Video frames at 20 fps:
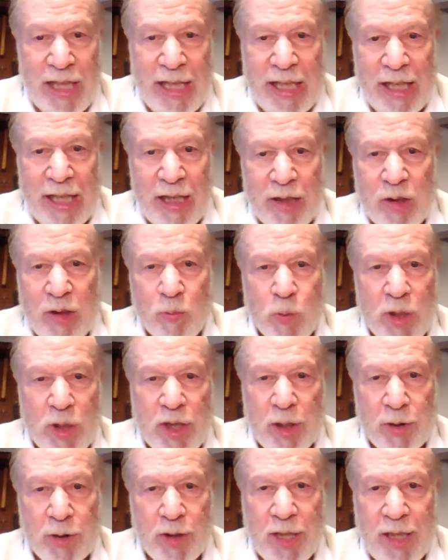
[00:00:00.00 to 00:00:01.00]
and with
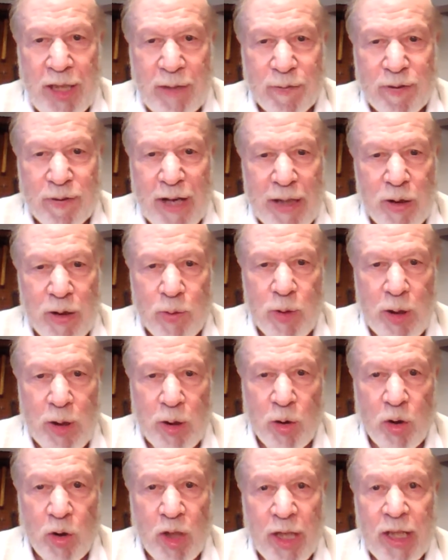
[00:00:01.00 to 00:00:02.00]
their kit follow
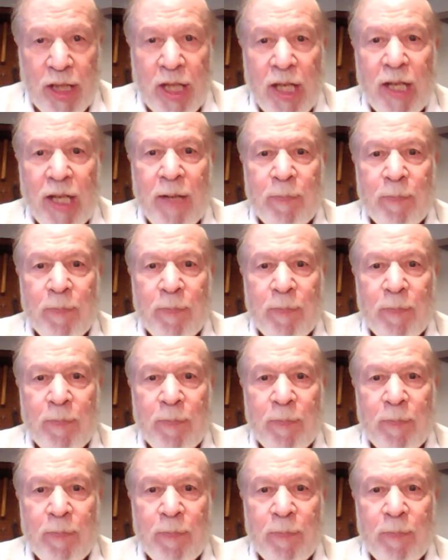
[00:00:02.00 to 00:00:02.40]
along